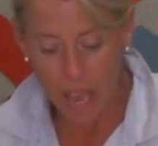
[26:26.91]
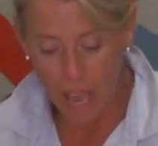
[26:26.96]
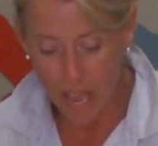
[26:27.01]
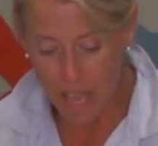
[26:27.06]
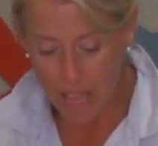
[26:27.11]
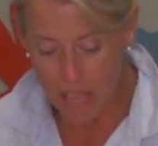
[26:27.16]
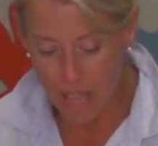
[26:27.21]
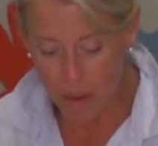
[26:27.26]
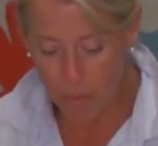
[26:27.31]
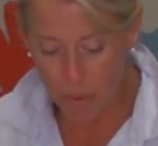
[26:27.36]

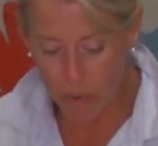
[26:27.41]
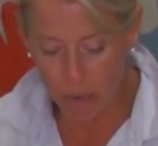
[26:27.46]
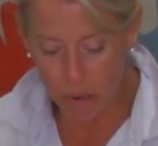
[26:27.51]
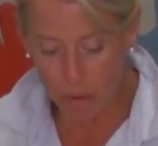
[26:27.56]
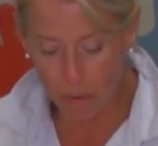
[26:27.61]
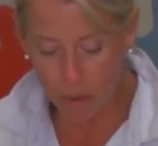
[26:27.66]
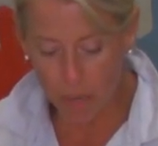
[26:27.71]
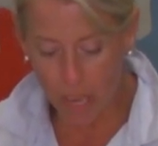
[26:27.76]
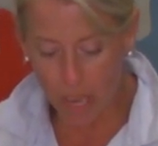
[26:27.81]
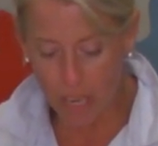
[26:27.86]
And then we
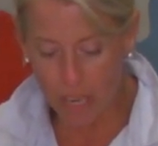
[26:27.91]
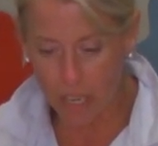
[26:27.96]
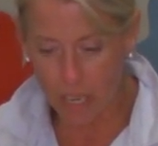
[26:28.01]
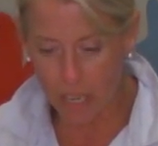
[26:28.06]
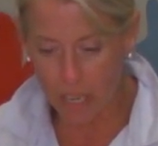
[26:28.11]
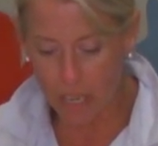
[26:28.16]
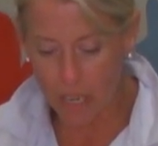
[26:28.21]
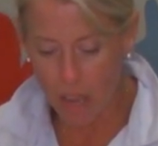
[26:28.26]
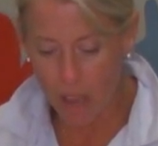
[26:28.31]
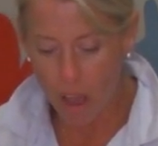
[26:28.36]

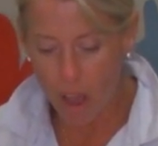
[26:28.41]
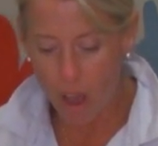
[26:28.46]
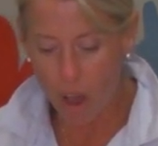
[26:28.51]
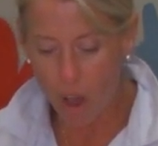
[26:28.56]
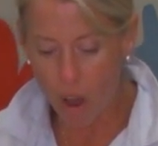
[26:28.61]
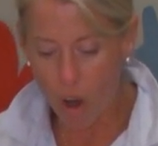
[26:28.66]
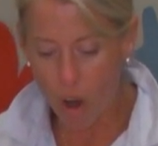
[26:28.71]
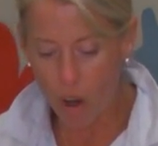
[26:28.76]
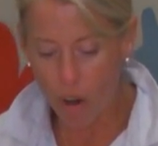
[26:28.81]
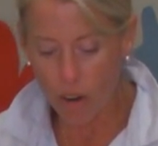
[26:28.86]
created
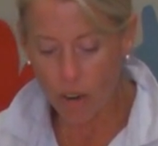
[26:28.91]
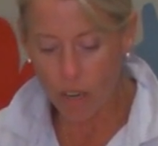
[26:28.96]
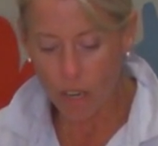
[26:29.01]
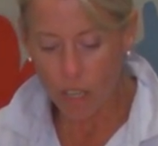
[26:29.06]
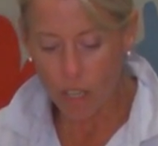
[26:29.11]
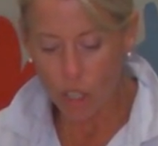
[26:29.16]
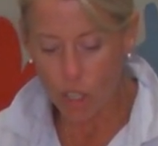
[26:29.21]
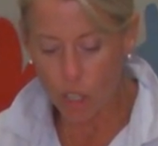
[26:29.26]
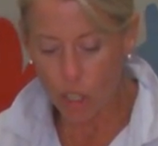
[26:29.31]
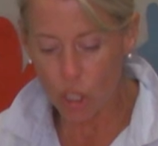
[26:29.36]
our
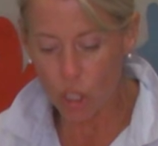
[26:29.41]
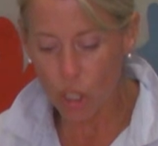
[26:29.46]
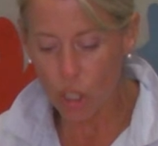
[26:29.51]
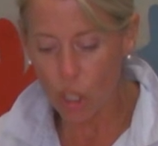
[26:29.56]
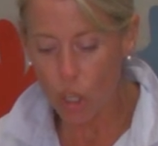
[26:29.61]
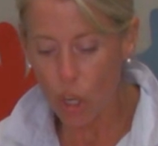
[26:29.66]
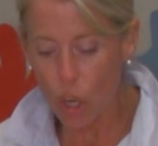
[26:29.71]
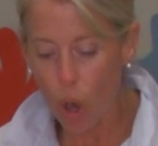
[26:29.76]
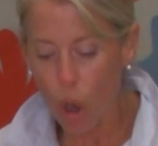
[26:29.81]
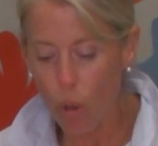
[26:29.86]

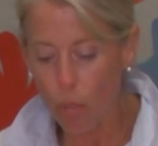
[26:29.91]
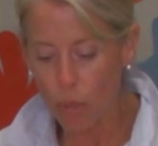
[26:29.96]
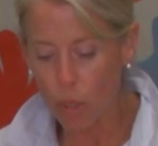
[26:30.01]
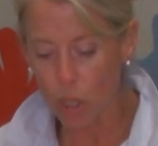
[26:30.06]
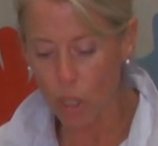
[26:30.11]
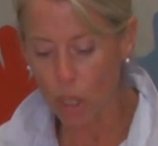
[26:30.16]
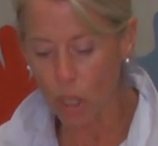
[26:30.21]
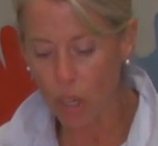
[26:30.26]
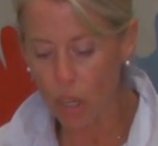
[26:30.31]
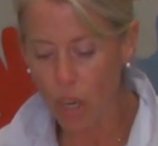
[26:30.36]

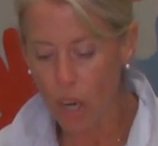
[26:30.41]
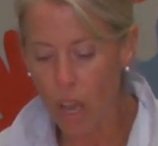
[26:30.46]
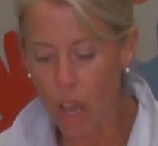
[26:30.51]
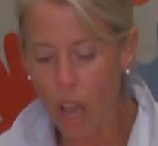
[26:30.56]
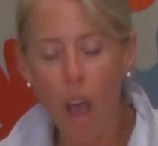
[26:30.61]
sculpture